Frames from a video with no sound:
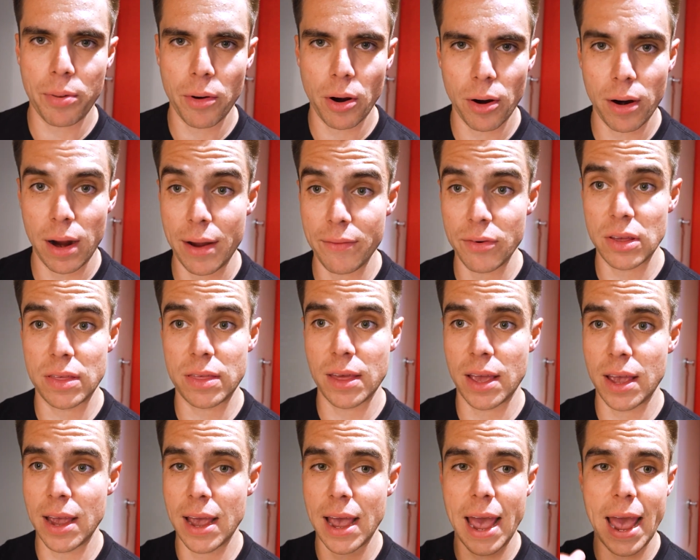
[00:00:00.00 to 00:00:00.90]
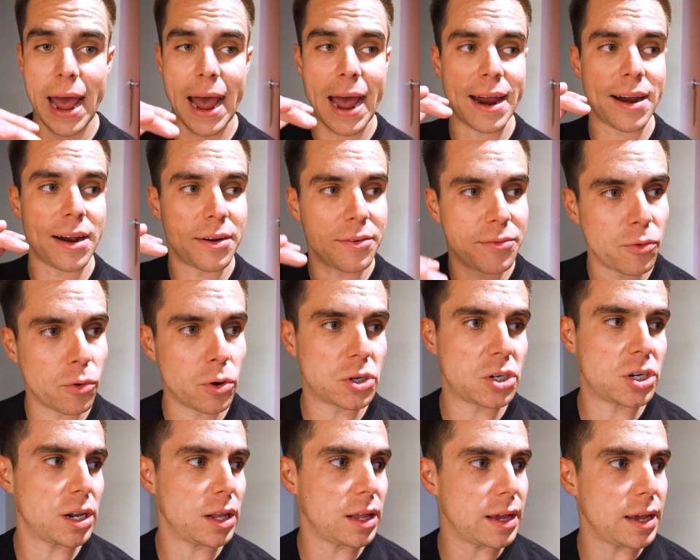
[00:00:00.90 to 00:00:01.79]
bar, everything. And
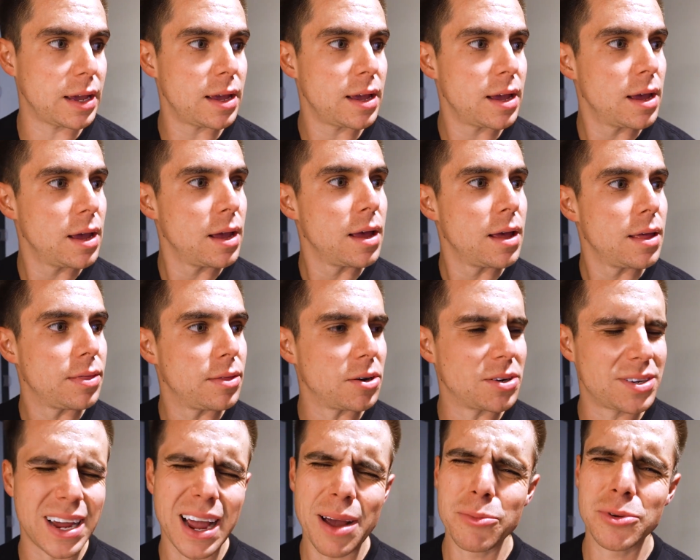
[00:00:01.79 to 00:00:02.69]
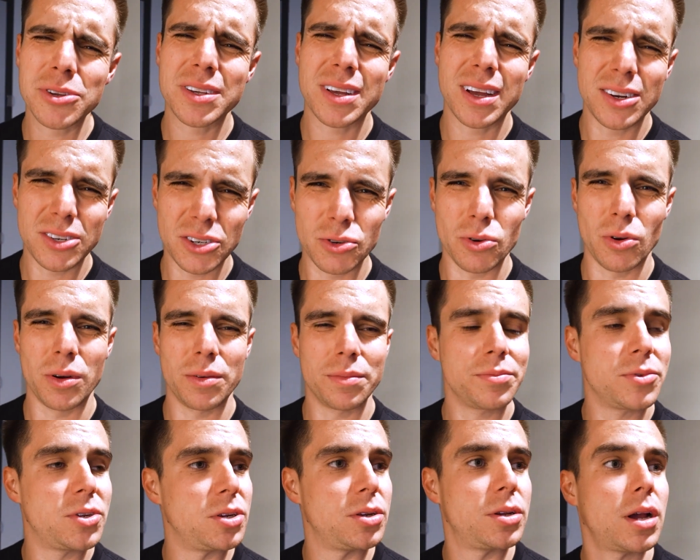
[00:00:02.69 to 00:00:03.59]
unfortunately, their time was cut
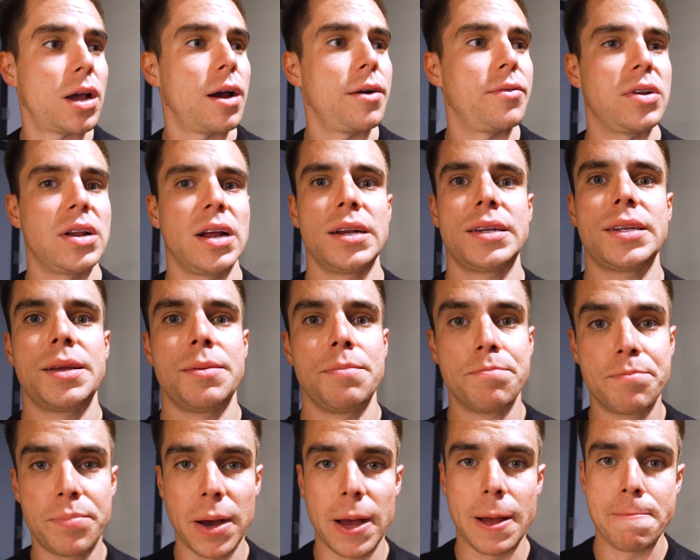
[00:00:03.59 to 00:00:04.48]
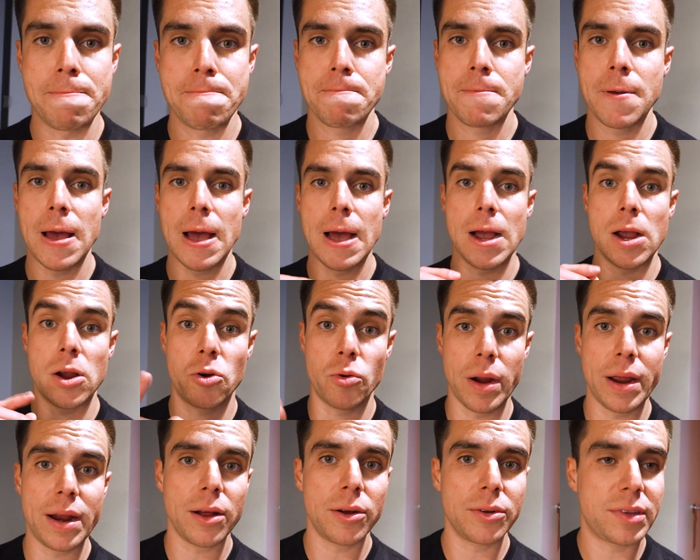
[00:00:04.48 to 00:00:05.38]
short due to COVID-19. But
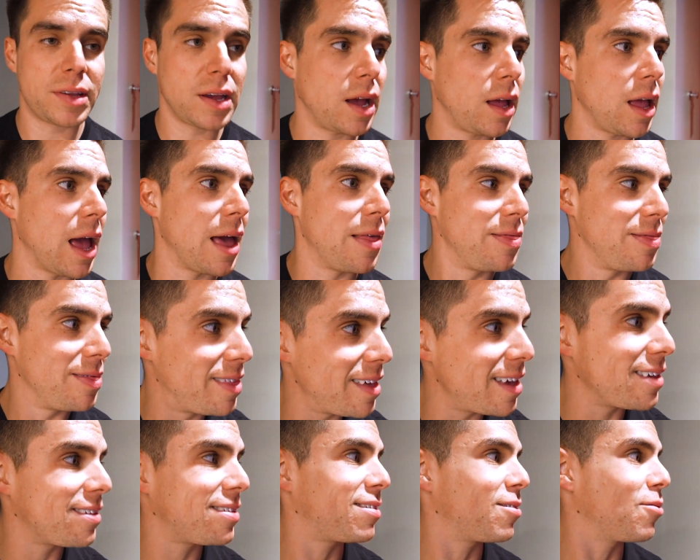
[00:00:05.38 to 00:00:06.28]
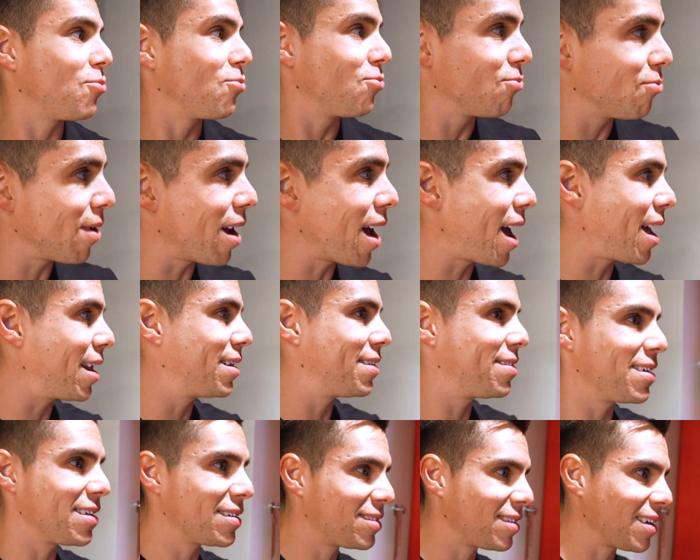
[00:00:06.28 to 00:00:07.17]
great hotel. And this
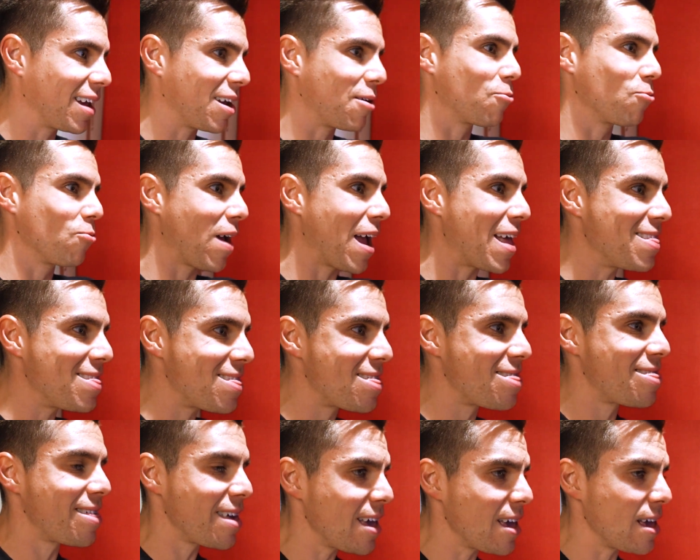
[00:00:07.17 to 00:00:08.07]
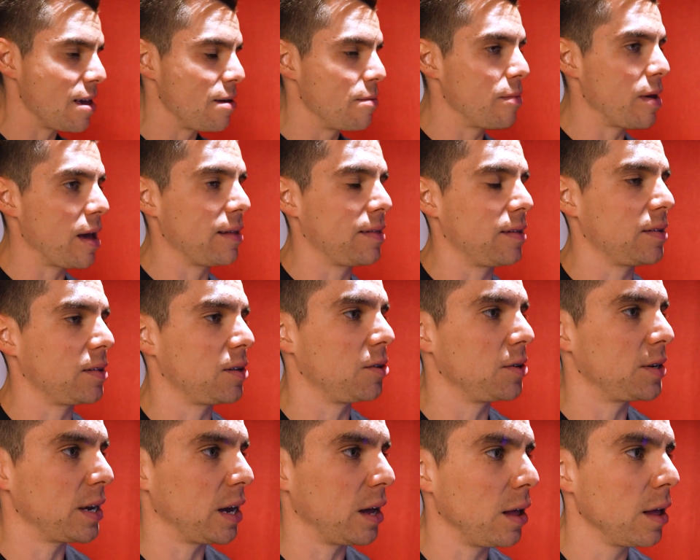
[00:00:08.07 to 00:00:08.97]
red theme at this
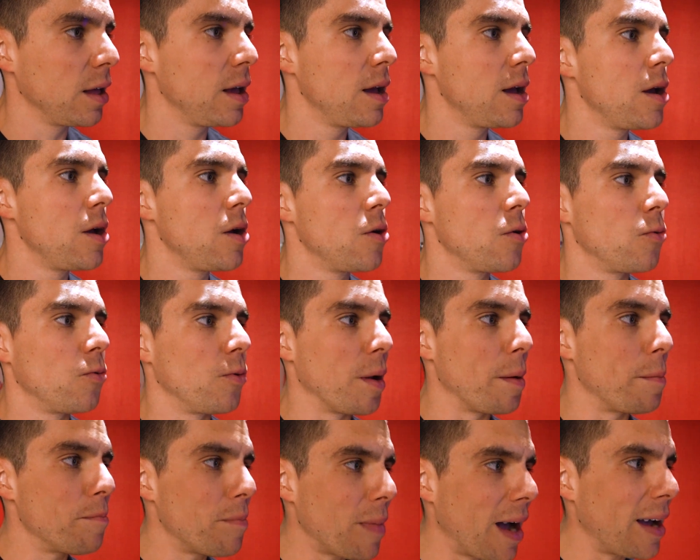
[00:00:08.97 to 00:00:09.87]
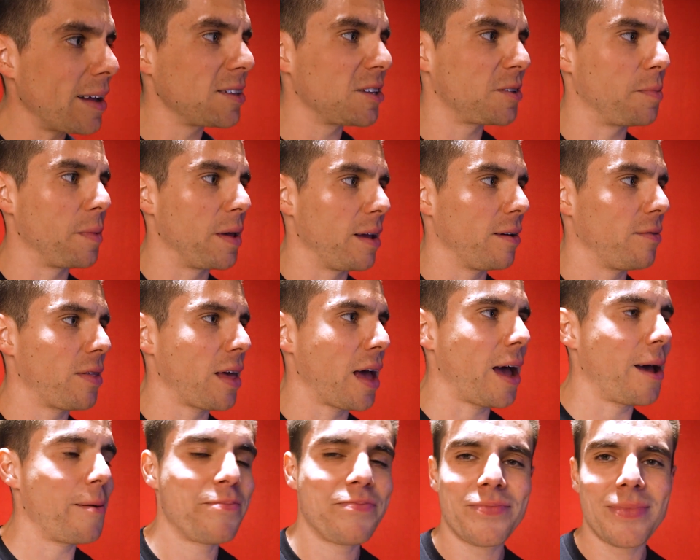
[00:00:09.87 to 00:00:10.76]
hotel reminds me of
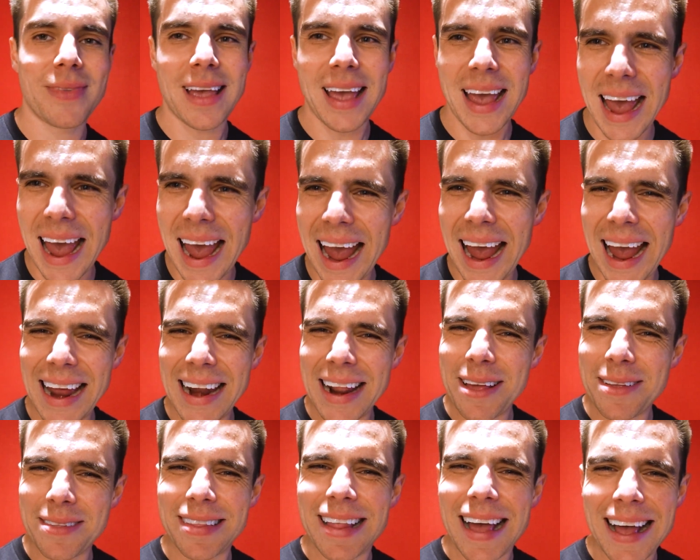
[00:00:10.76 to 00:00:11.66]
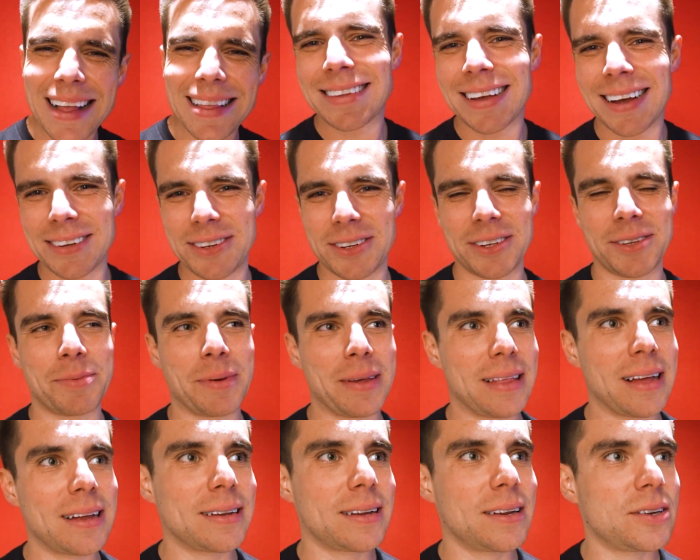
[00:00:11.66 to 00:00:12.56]
that. And that touches
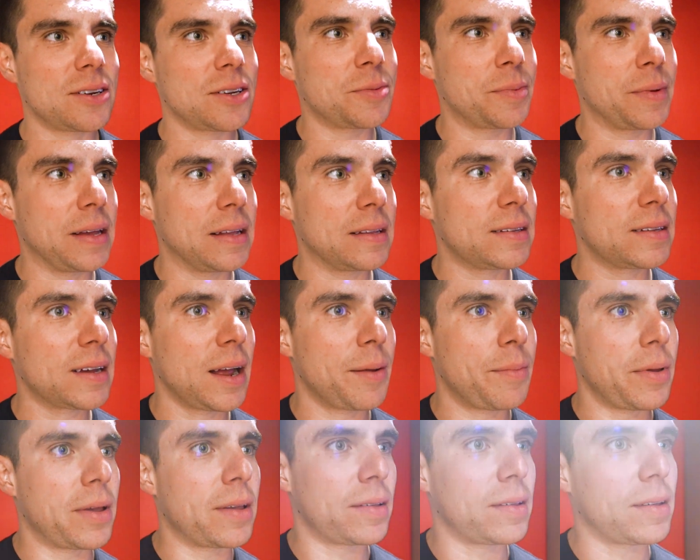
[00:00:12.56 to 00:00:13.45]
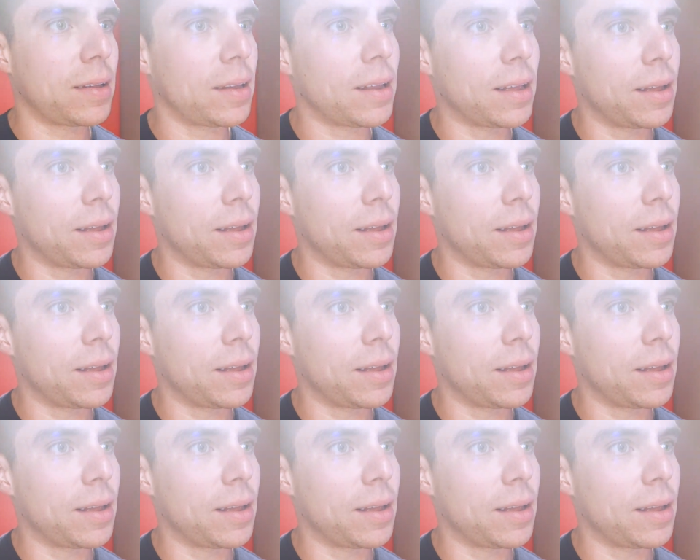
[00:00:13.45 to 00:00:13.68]
me. That touches me inside because it